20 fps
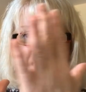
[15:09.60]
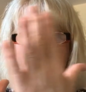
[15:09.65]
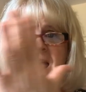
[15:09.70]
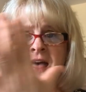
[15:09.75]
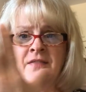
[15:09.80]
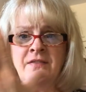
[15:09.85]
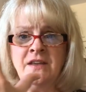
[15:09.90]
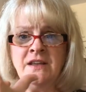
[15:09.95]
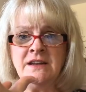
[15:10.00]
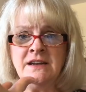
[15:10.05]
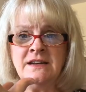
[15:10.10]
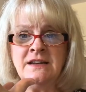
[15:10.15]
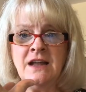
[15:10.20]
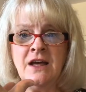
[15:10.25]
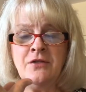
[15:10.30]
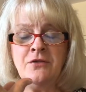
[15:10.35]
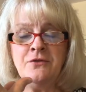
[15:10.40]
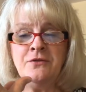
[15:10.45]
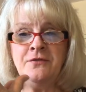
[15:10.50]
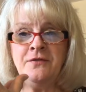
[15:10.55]
and then
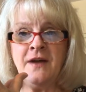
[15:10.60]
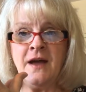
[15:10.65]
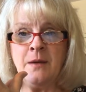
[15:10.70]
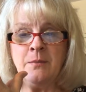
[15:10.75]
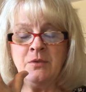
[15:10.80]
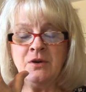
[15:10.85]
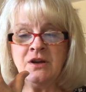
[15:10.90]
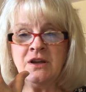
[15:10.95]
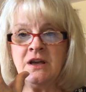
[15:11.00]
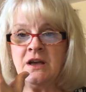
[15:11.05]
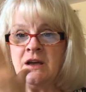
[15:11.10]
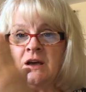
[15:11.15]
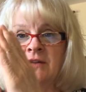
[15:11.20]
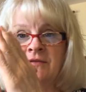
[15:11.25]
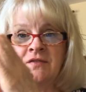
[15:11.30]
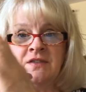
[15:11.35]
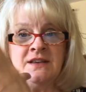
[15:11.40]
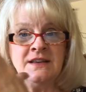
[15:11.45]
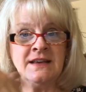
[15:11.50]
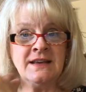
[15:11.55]
another fabric
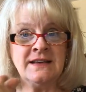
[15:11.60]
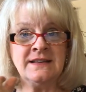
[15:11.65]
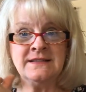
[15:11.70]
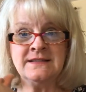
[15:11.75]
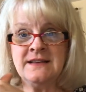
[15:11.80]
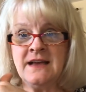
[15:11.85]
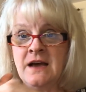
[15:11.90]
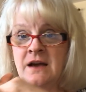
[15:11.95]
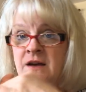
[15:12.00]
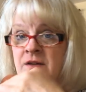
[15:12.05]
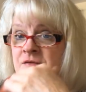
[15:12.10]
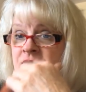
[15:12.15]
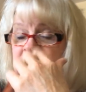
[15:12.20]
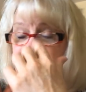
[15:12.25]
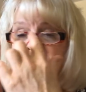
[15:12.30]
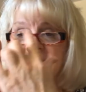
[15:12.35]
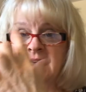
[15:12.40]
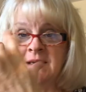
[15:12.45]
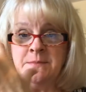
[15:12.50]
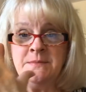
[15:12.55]
of the
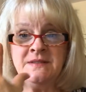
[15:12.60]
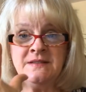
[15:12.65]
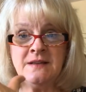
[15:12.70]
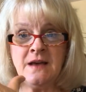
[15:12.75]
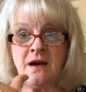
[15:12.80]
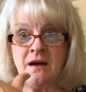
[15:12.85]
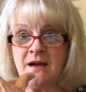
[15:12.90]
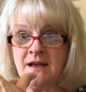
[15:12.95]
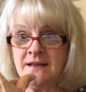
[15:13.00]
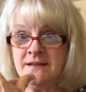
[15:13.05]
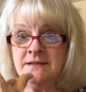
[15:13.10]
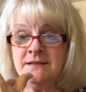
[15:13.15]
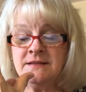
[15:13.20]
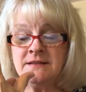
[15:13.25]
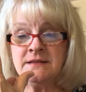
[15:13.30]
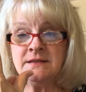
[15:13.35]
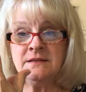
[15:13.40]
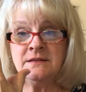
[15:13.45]
same size